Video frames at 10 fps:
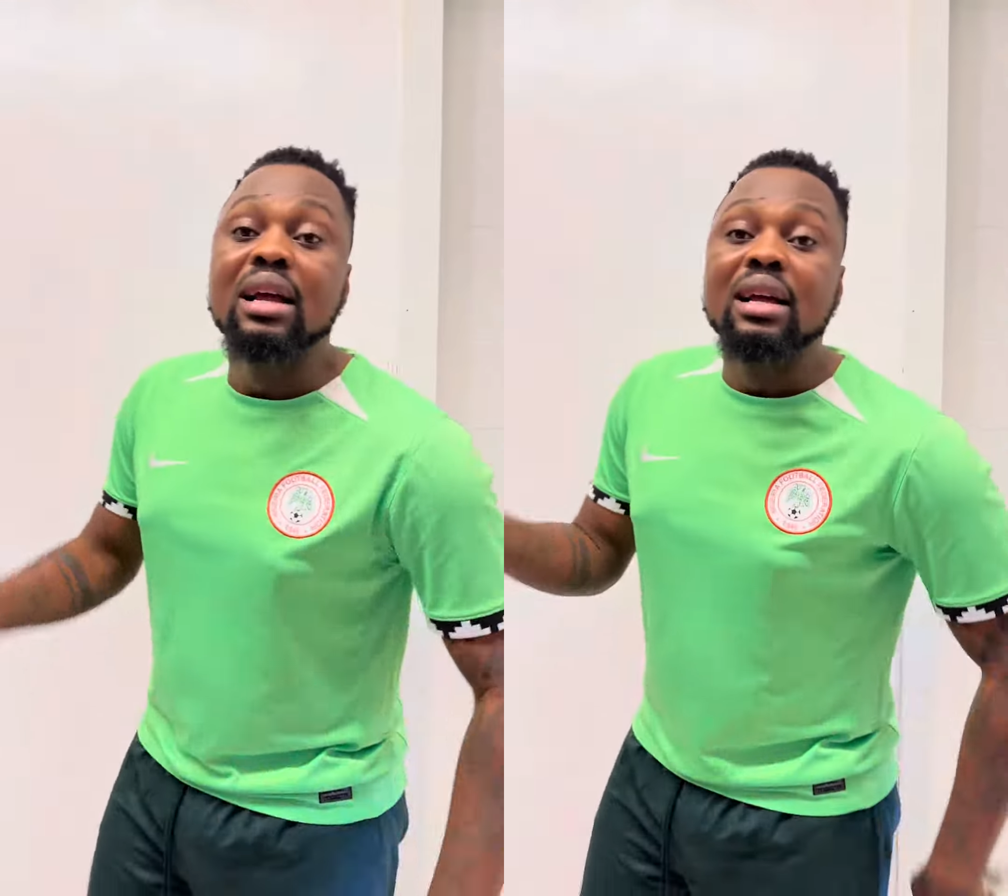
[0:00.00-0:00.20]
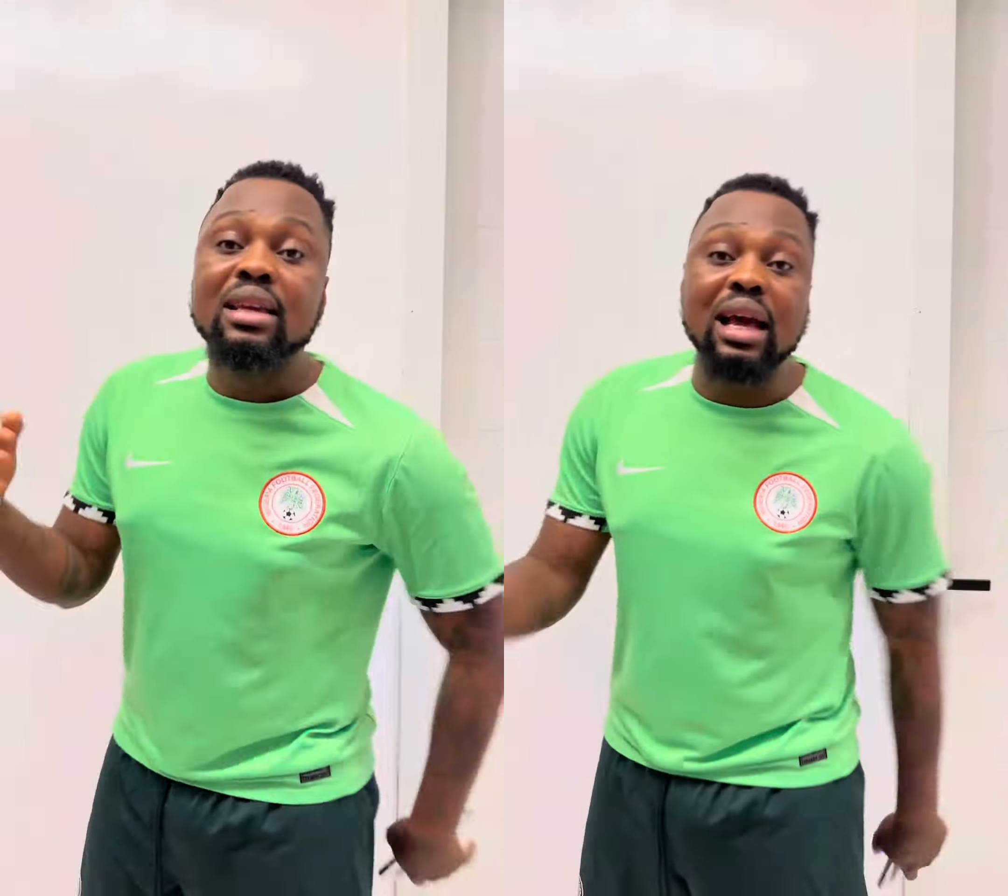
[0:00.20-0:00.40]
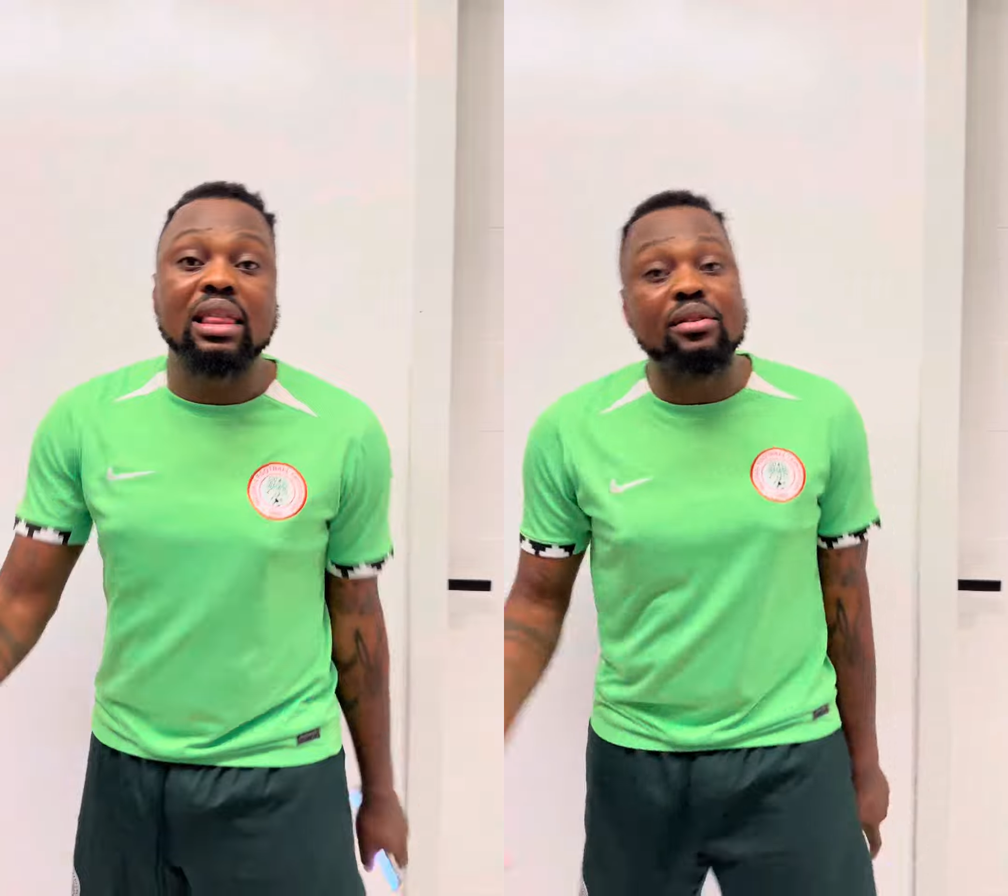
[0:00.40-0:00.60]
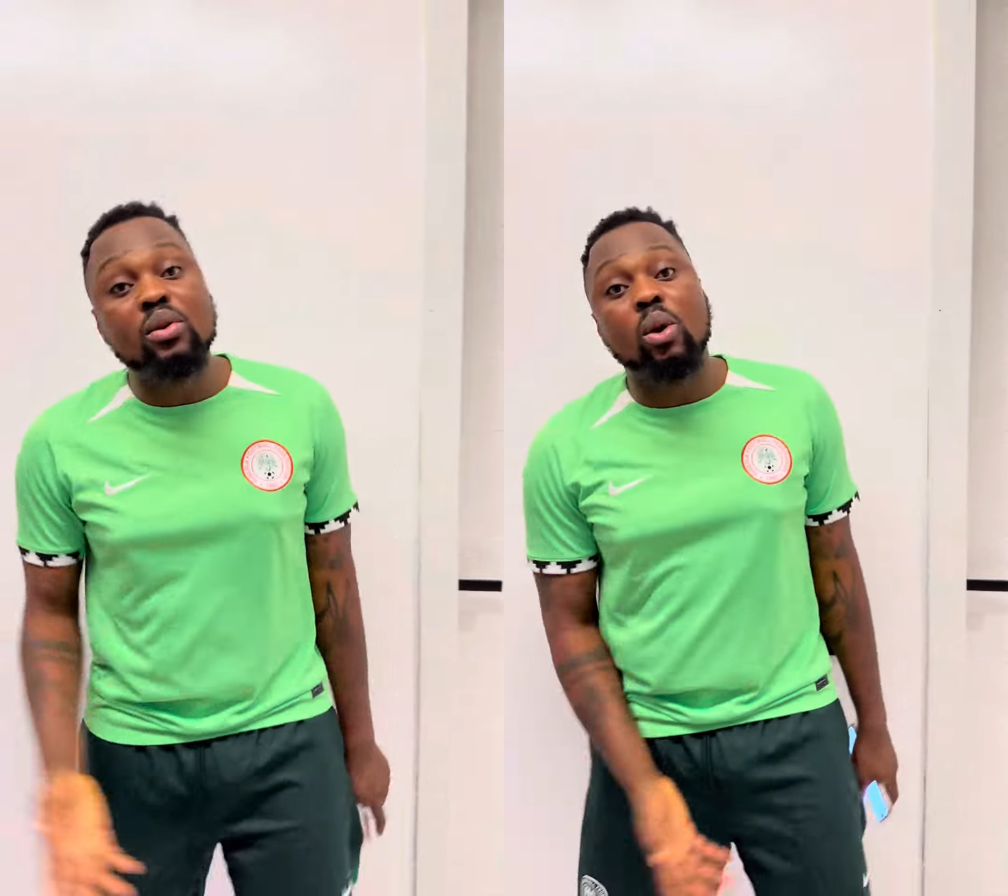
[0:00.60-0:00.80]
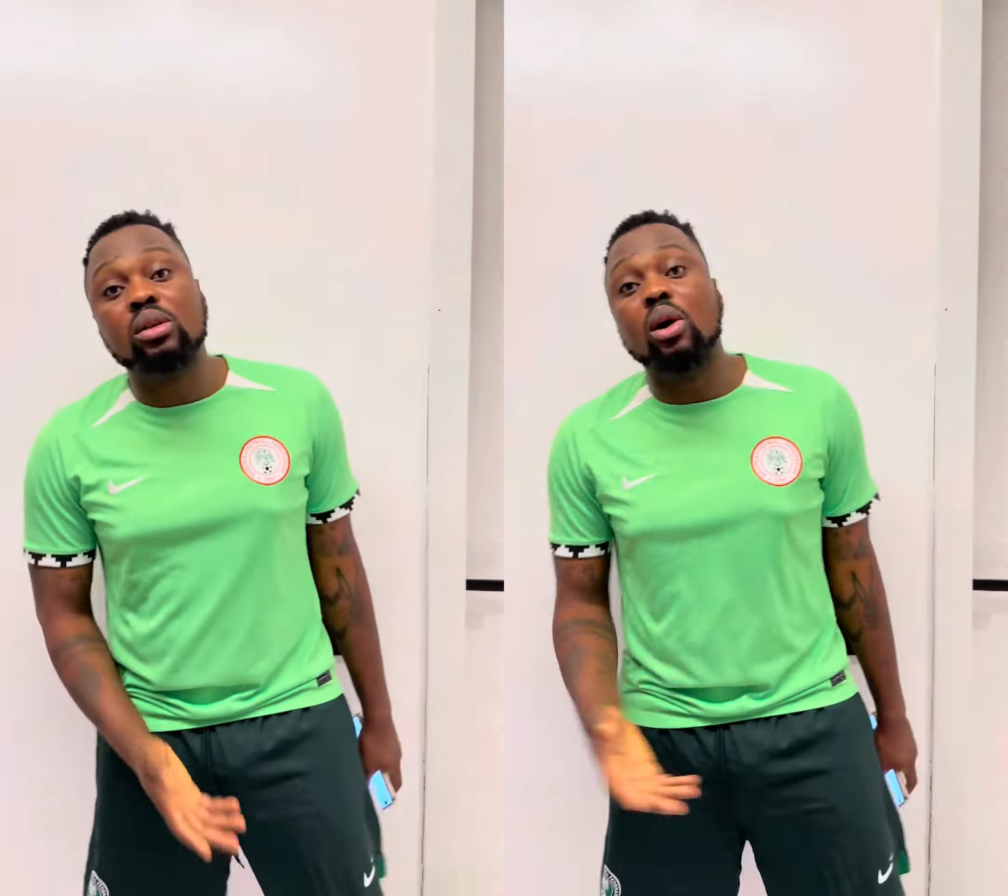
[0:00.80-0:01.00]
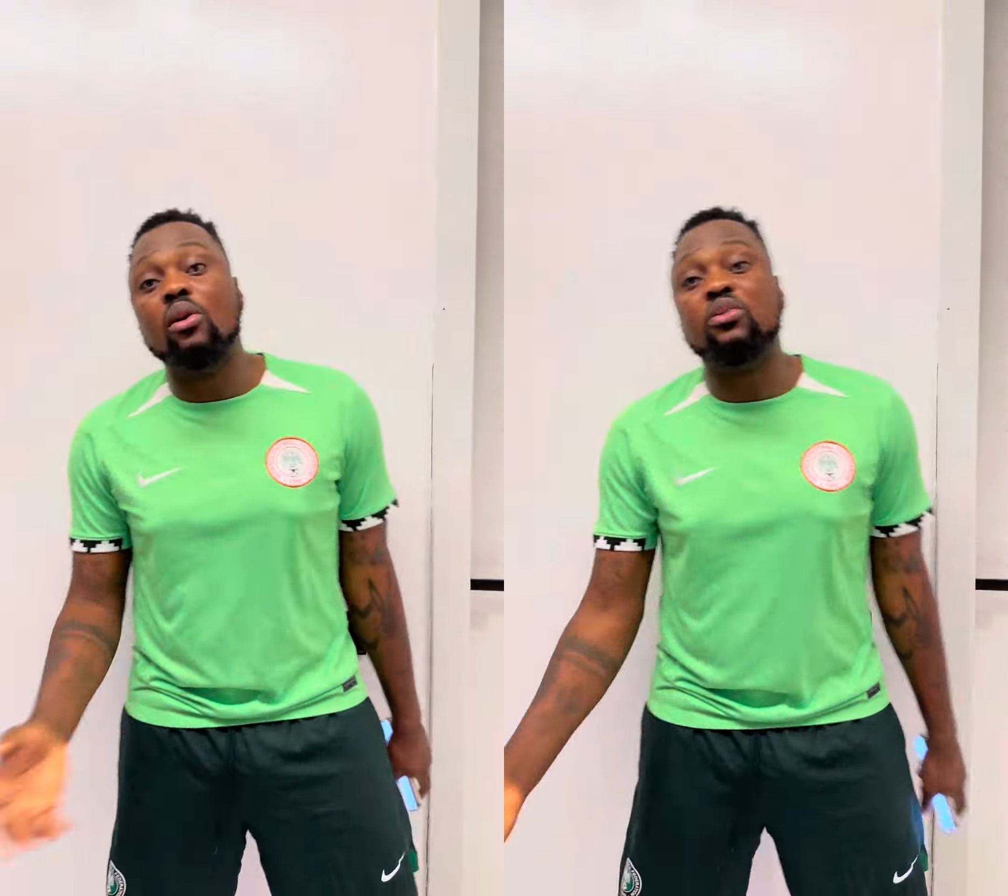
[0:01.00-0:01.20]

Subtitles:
Get a reward of